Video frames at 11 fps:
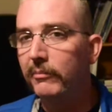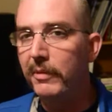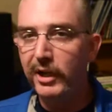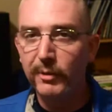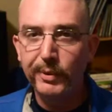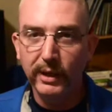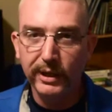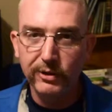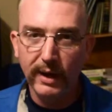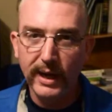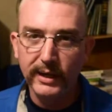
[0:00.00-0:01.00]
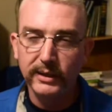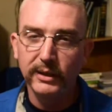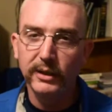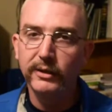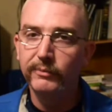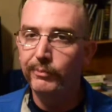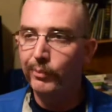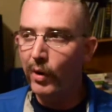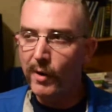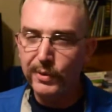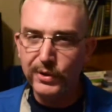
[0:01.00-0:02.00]
manipulate your handgun,
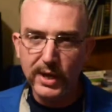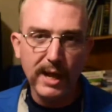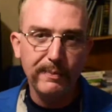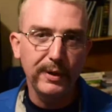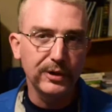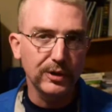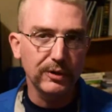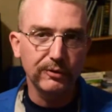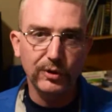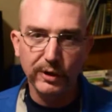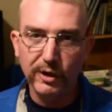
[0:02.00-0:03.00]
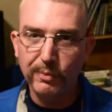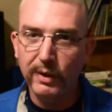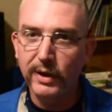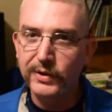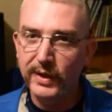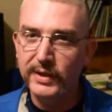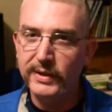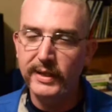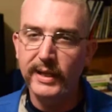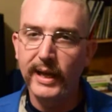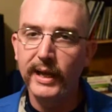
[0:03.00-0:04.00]
proper sight picture, trigger press, things
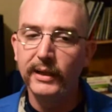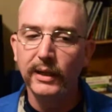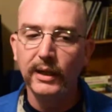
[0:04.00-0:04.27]
like that.